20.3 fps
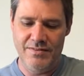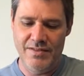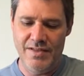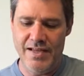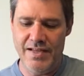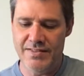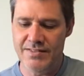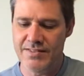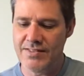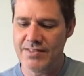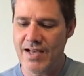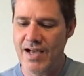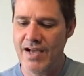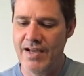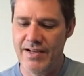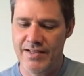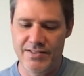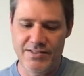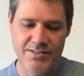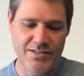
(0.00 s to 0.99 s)
inside
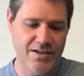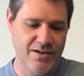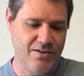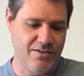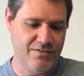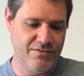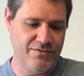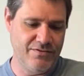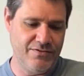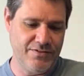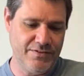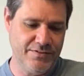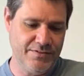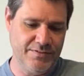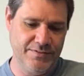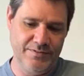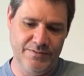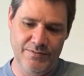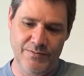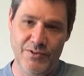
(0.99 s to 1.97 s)
itself,
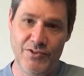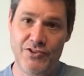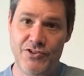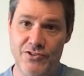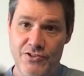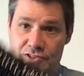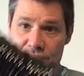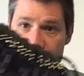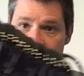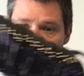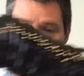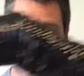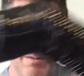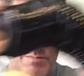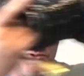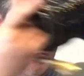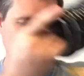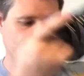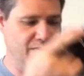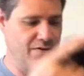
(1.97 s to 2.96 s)
which you see that I'm
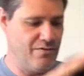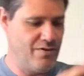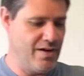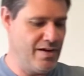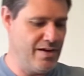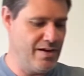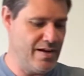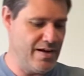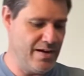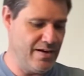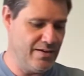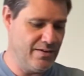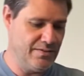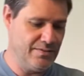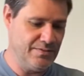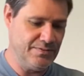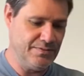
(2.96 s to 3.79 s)
doing right now.